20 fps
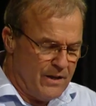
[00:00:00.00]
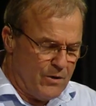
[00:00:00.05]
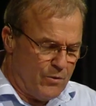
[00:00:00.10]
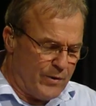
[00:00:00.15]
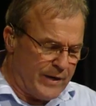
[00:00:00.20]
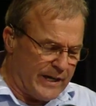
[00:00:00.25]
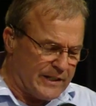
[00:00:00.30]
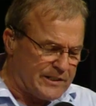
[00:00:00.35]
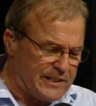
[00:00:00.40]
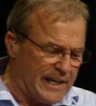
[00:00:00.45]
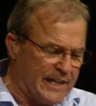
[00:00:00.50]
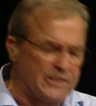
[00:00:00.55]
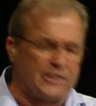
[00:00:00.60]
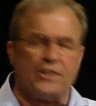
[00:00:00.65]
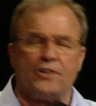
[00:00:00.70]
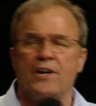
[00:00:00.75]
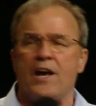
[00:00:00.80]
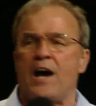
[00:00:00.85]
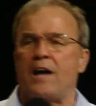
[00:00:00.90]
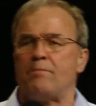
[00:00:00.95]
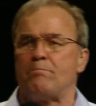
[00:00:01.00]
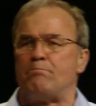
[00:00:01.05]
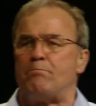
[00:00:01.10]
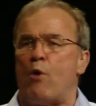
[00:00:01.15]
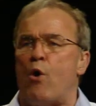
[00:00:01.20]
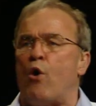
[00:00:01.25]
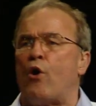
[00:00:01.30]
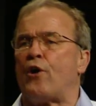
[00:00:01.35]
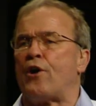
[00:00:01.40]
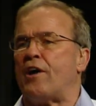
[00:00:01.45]
When it says they're not
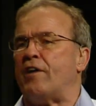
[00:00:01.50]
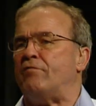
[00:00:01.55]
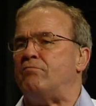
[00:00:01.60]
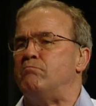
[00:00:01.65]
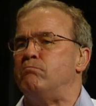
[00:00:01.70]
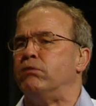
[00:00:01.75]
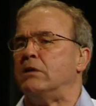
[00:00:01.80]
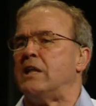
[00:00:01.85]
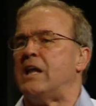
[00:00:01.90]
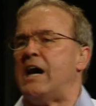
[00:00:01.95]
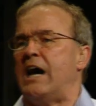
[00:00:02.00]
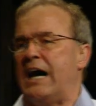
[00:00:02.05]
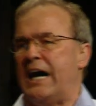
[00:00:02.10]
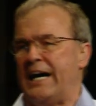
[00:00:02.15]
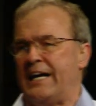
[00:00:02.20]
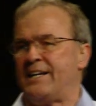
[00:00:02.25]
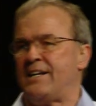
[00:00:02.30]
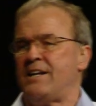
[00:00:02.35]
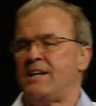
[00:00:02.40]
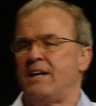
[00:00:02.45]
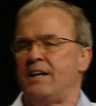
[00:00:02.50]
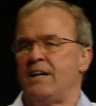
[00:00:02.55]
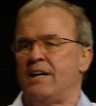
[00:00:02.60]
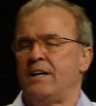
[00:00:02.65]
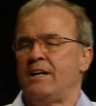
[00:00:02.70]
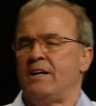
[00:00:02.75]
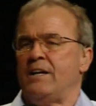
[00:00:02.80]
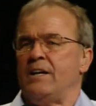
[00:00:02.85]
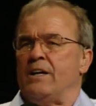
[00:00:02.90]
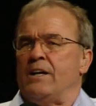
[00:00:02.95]
born of blood,
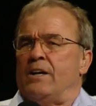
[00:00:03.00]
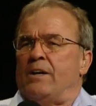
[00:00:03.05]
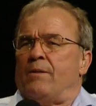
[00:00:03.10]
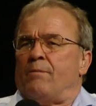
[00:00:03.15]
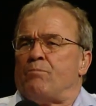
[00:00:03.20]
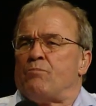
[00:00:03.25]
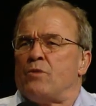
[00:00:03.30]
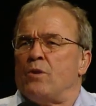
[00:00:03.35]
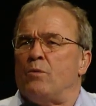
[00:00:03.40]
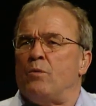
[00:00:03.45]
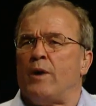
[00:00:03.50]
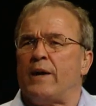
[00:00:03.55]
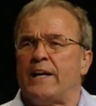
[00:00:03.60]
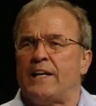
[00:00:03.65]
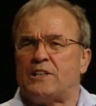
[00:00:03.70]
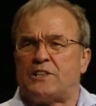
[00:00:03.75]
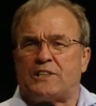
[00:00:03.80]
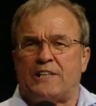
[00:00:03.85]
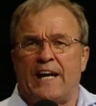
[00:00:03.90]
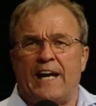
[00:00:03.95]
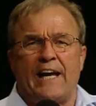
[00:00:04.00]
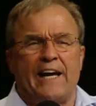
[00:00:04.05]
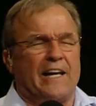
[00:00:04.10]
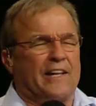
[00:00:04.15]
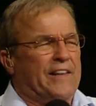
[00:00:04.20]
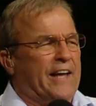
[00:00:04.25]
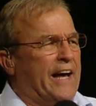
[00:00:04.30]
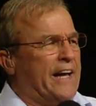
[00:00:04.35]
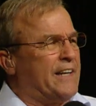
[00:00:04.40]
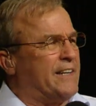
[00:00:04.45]
what he's saying
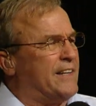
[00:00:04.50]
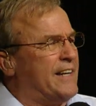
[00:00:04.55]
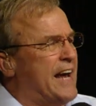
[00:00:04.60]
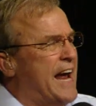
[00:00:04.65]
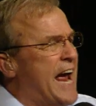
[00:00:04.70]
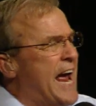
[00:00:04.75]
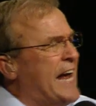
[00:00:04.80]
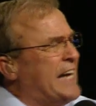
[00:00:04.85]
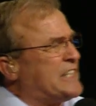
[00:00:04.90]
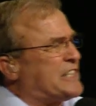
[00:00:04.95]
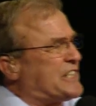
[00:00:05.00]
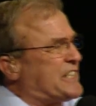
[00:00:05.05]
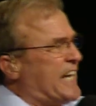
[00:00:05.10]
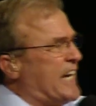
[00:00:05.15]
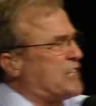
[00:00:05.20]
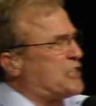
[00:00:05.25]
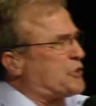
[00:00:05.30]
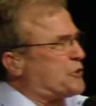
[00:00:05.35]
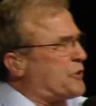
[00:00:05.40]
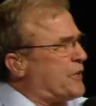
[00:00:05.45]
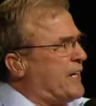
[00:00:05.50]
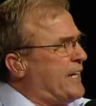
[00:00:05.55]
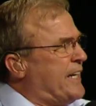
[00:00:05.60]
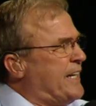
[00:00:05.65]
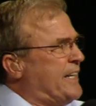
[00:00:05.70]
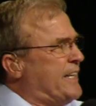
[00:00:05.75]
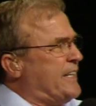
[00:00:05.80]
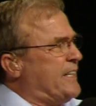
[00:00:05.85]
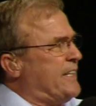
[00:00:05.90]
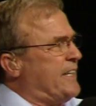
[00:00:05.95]
that ancestry
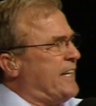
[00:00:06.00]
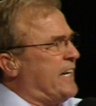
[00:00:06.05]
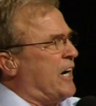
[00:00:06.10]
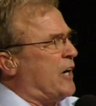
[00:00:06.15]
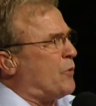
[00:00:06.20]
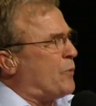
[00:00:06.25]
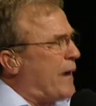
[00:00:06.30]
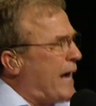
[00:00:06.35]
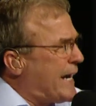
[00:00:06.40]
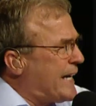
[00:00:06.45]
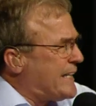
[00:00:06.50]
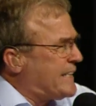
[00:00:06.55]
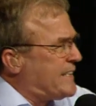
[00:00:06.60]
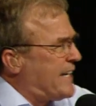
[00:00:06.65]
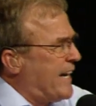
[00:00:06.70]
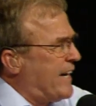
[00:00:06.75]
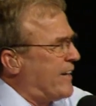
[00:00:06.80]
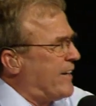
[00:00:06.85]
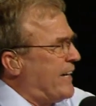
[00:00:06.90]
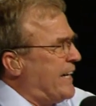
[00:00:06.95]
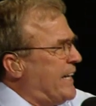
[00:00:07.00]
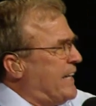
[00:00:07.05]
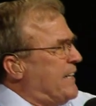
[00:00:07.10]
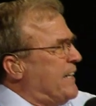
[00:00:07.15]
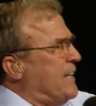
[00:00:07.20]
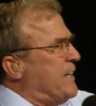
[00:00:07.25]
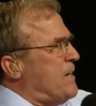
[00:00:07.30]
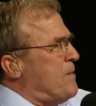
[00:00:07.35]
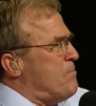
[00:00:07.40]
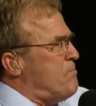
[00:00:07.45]
and hereditary
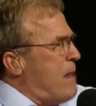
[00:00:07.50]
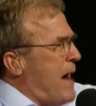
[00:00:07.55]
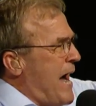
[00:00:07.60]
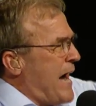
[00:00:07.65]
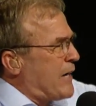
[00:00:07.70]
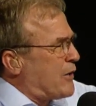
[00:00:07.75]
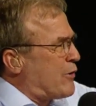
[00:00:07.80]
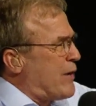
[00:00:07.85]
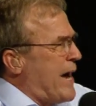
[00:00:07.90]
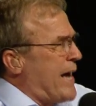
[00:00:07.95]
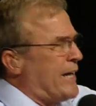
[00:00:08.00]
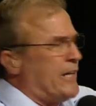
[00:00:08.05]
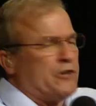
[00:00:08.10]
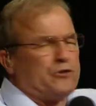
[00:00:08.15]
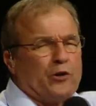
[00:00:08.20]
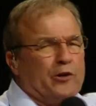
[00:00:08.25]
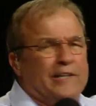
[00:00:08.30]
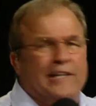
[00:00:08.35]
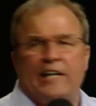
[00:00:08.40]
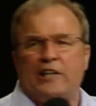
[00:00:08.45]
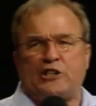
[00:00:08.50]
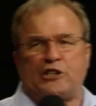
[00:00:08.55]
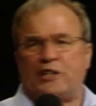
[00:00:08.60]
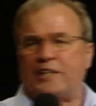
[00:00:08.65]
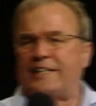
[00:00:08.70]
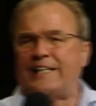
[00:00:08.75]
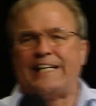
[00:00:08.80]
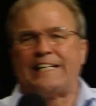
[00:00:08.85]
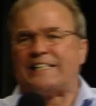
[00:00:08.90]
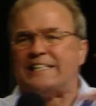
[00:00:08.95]
background and
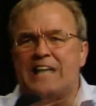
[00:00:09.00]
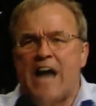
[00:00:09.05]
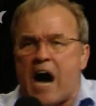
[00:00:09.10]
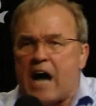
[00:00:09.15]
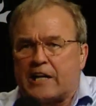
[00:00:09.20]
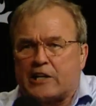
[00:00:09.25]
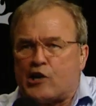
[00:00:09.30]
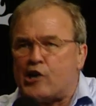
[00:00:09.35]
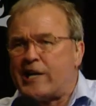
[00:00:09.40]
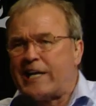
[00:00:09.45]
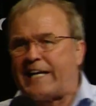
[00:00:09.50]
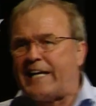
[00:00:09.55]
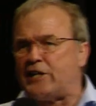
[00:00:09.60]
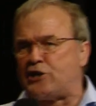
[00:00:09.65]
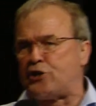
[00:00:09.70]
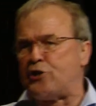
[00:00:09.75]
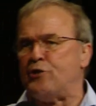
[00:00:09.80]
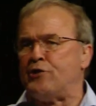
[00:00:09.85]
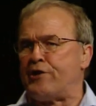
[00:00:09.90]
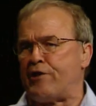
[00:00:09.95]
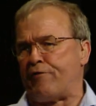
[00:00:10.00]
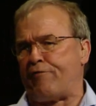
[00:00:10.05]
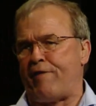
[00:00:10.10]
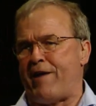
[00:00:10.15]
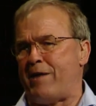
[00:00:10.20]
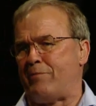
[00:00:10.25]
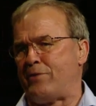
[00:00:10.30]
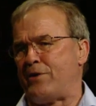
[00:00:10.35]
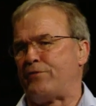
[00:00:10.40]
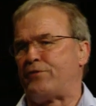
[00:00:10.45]
tradition is not going to get you into the
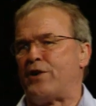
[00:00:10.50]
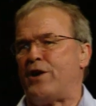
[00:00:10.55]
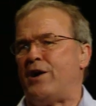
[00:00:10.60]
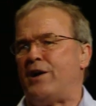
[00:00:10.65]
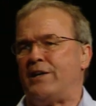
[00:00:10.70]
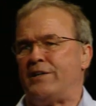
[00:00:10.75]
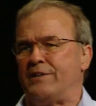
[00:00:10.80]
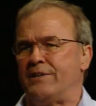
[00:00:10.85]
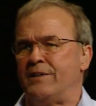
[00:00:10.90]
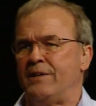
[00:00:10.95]
family of God.